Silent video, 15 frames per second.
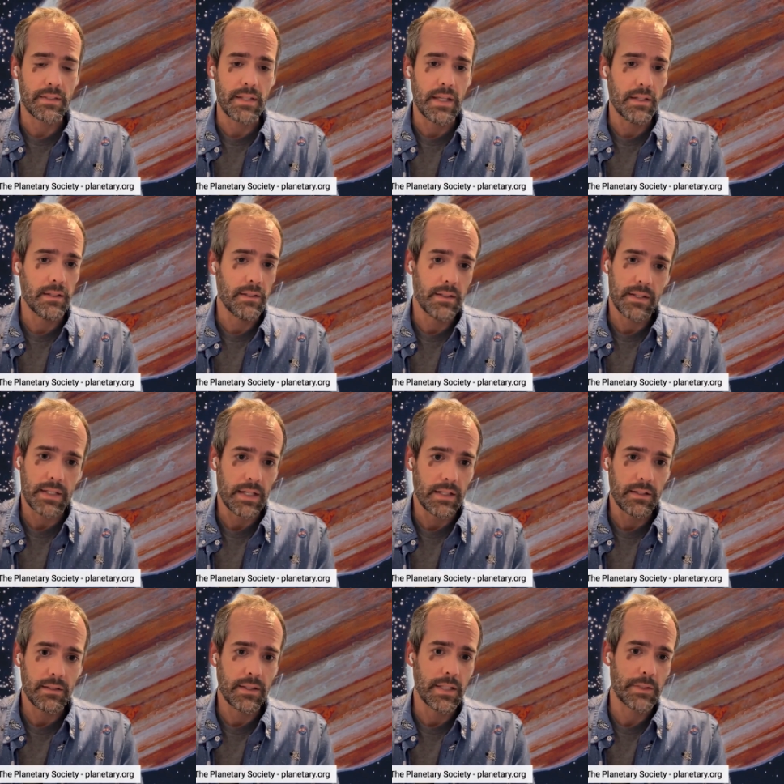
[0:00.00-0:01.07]
it's, it, and
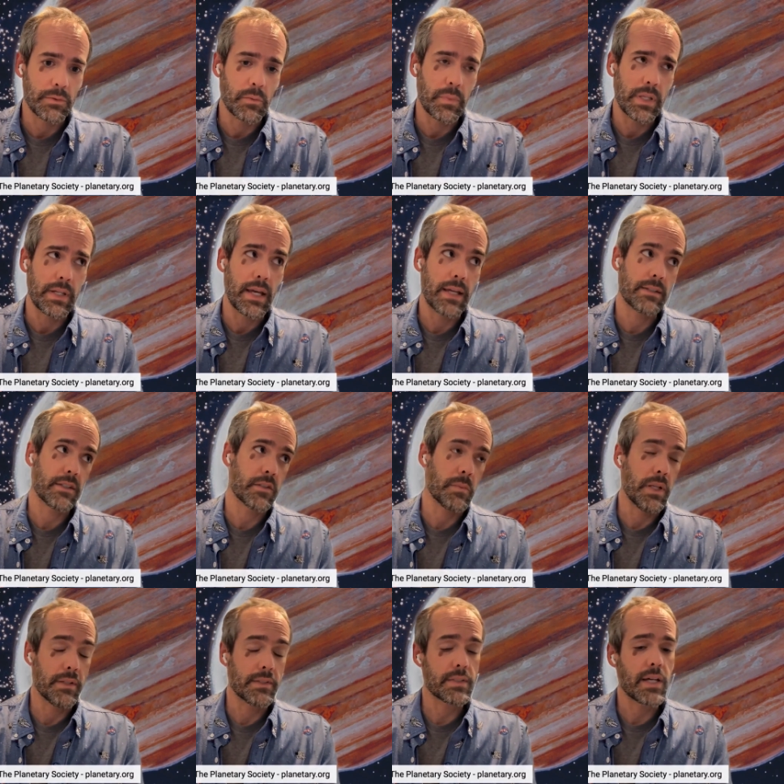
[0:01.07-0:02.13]
again, this would be NASA's
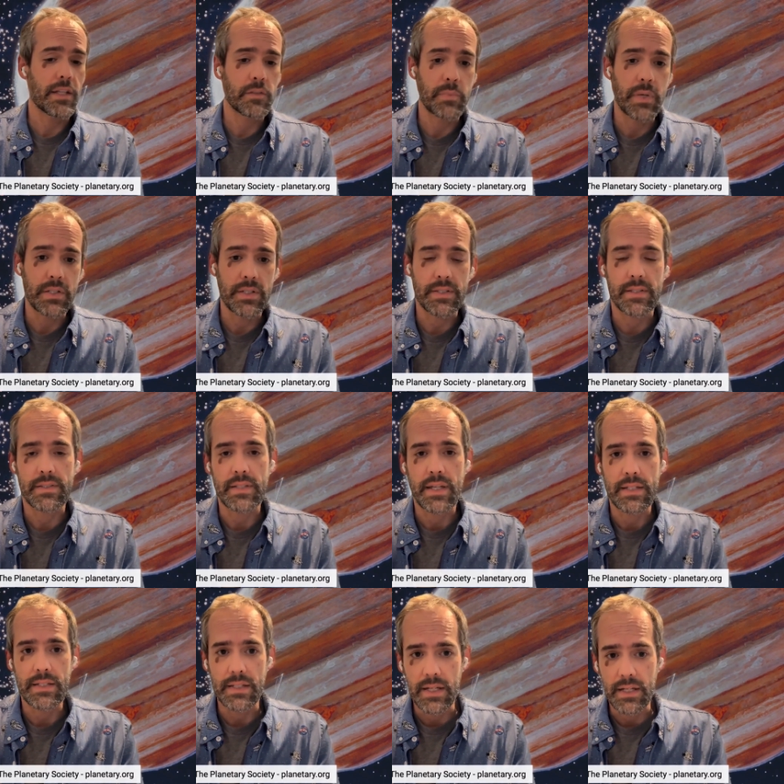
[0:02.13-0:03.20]
smallest science budget since
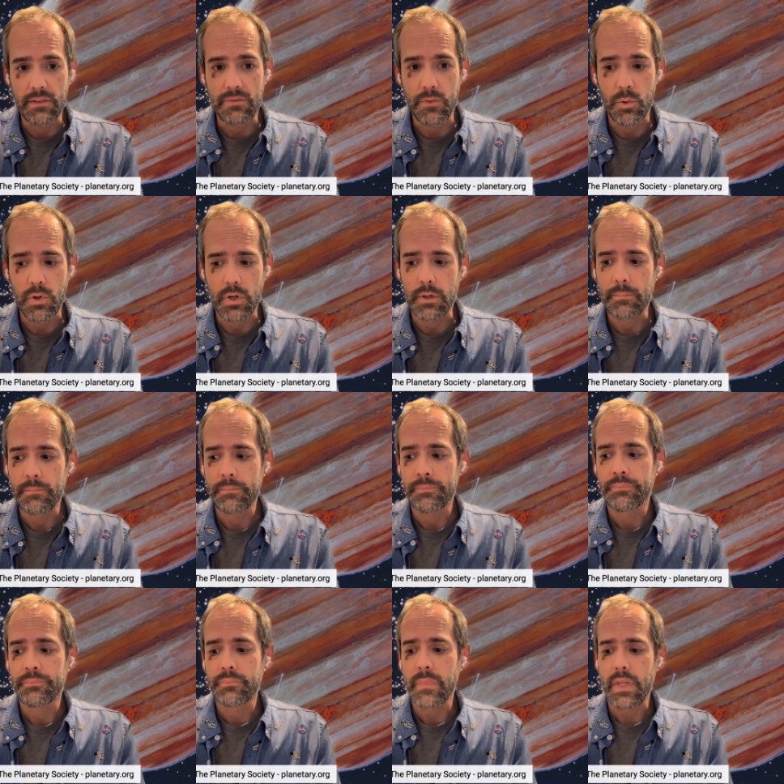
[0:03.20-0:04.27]
nineteen eighty-four.
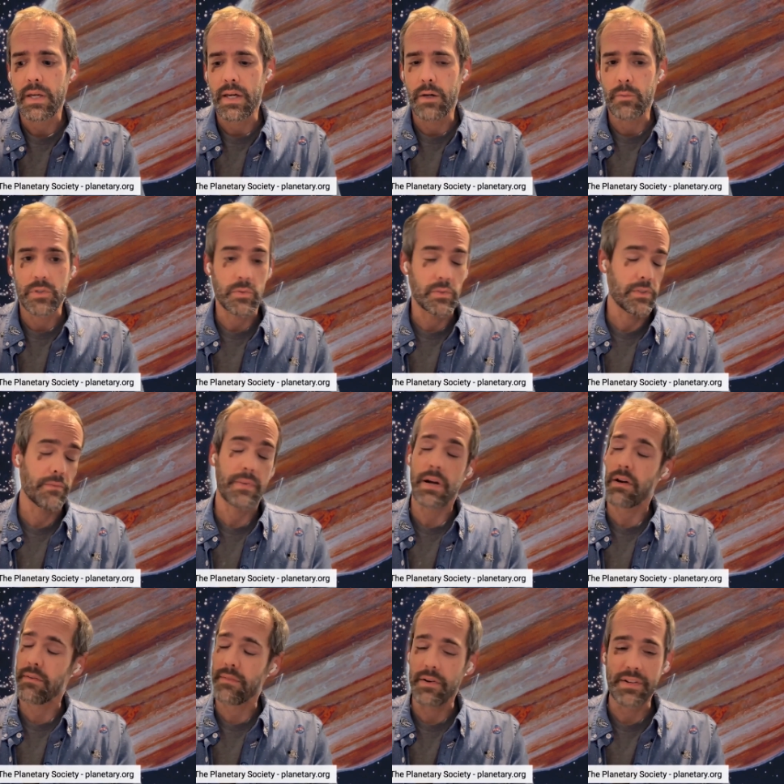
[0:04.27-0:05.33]
Uh, which was a
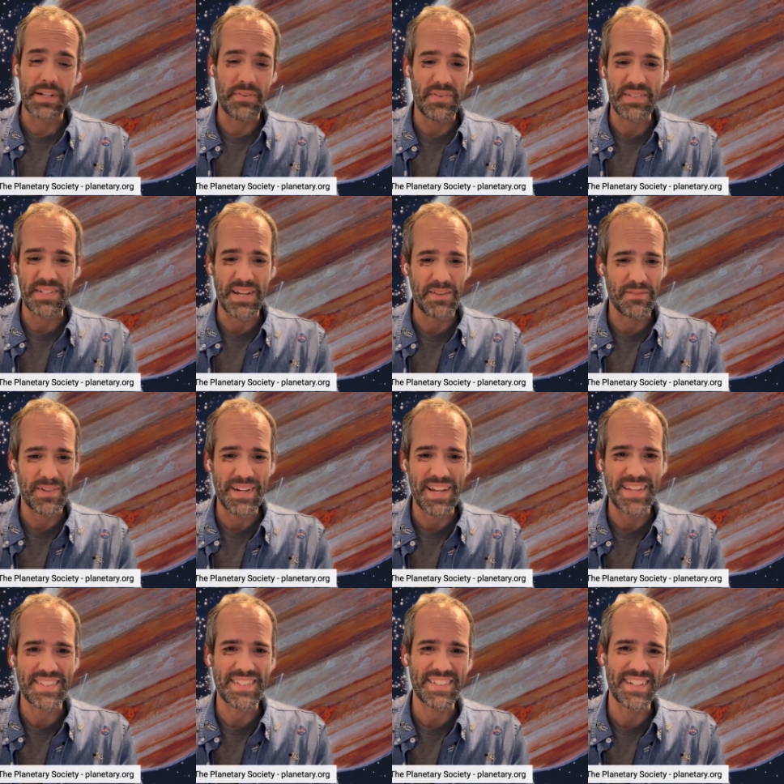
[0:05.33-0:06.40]
very, very different time for
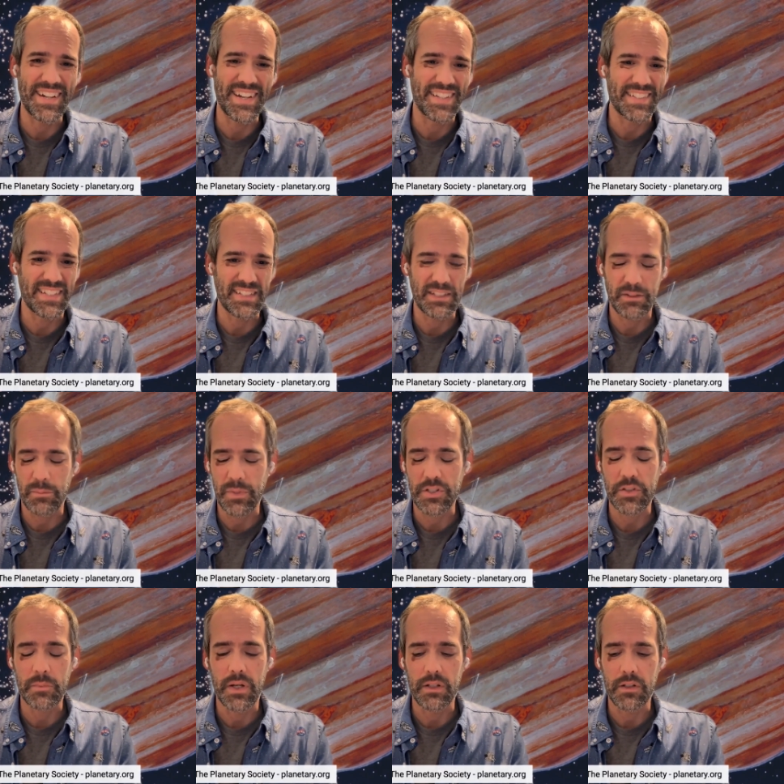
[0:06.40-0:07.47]
NASA science. It was a
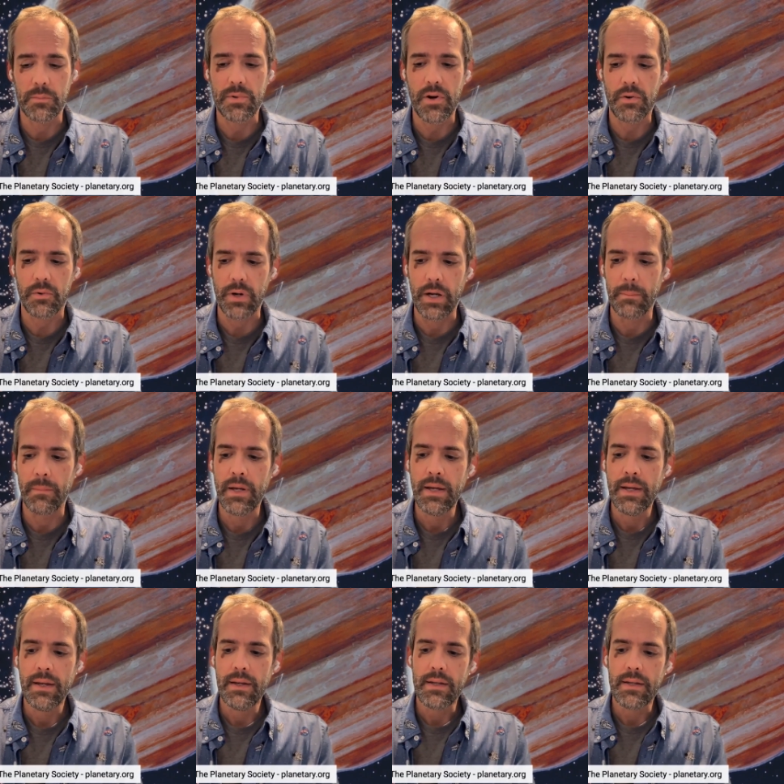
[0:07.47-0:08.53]
much smaller program.